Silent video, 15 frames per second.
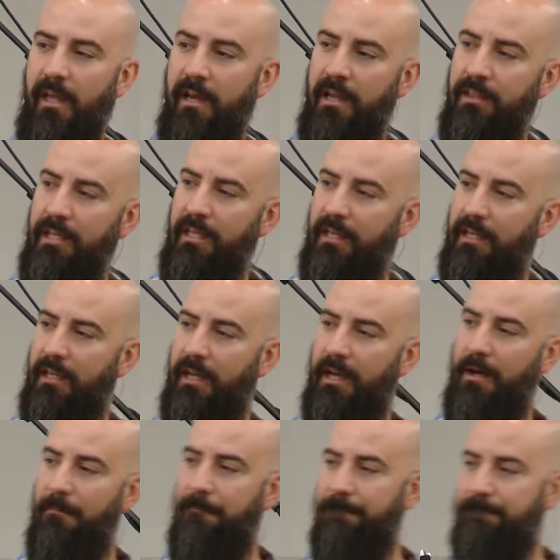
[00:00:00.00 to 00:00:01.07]
I think
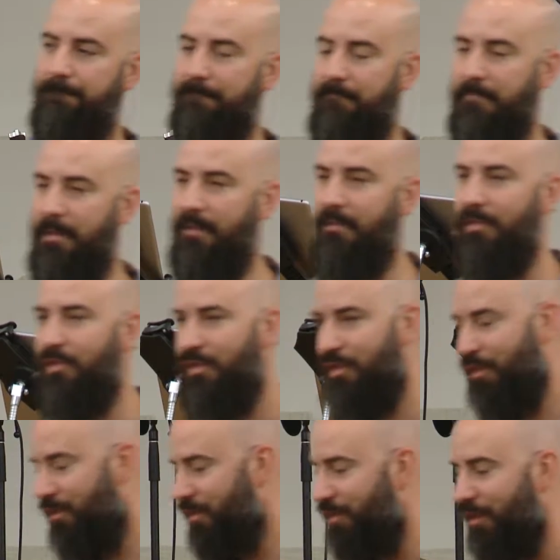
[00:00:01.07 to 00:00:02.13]
um, this
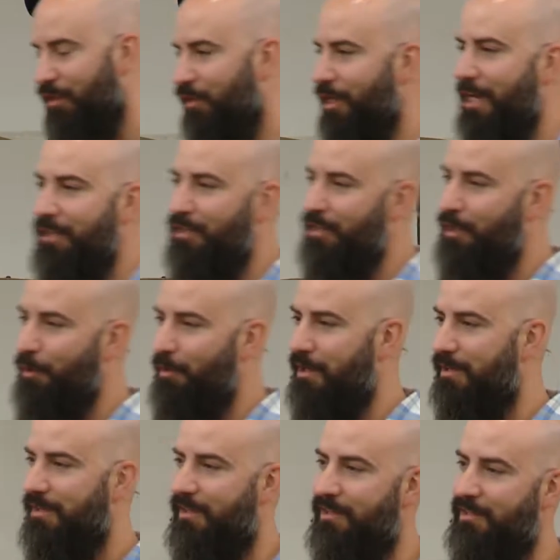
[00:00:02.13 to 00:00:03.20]
suggests to
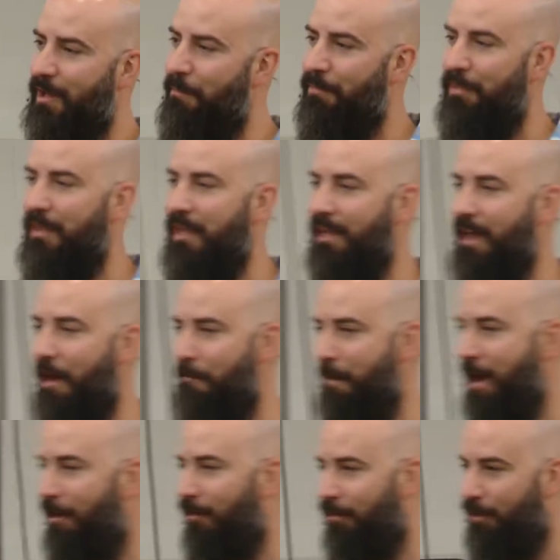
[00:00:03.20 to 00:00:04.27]
us something
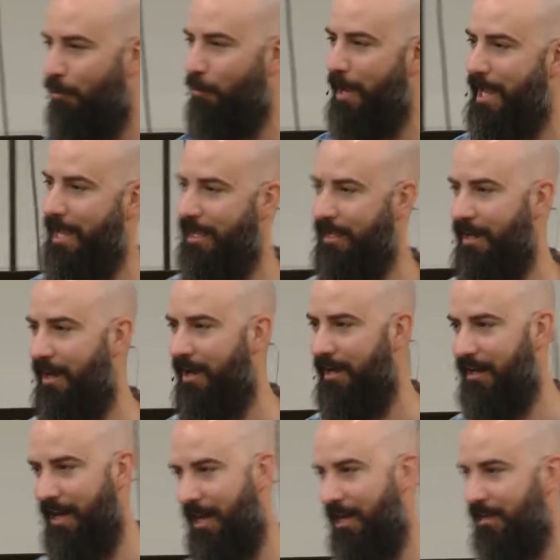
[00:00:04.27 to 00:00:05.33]
about the way
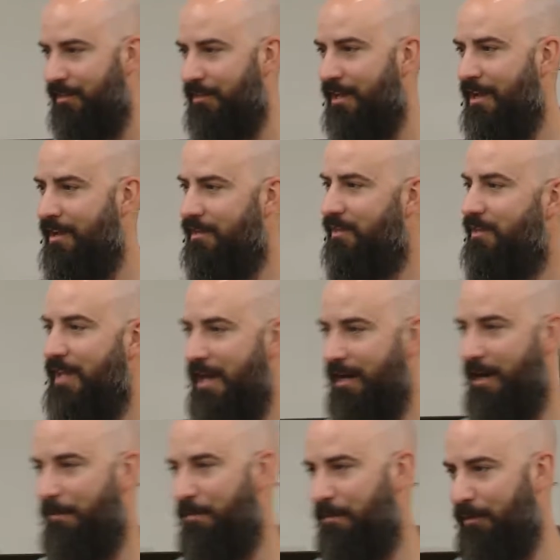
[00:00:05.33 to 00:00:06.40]
God has set
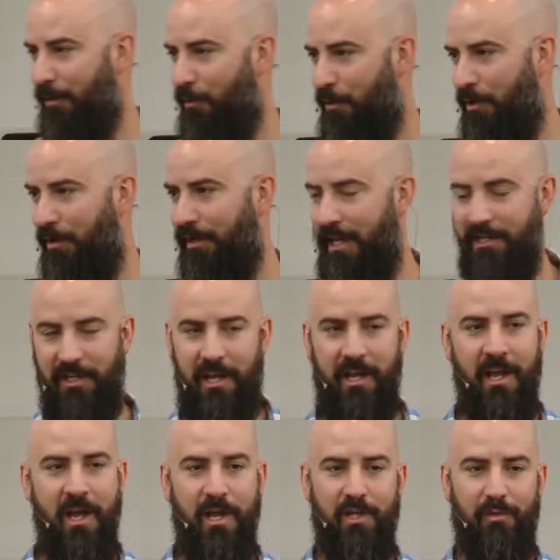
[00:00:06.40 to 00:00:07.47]
up the world. AJ
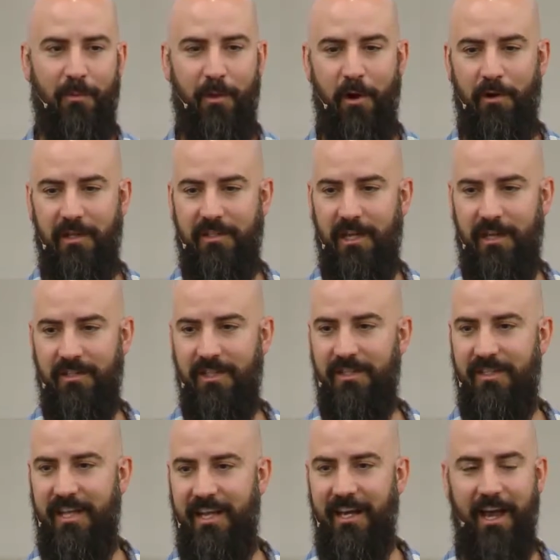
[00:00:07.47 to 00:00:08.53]
Swoboda tells
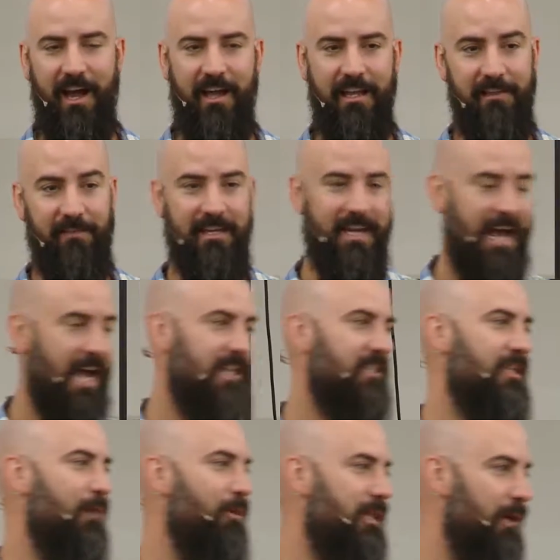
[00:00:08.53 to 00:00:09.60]
us that uh, even
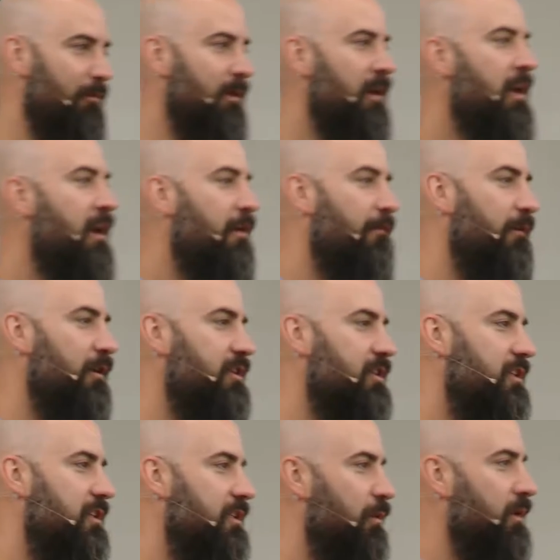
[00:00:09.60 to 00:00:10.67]
NASA, when they were
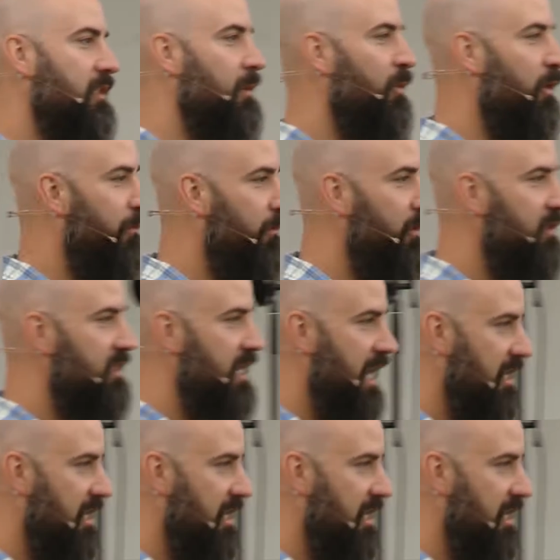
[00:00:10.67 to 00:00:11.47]
first doing some of the first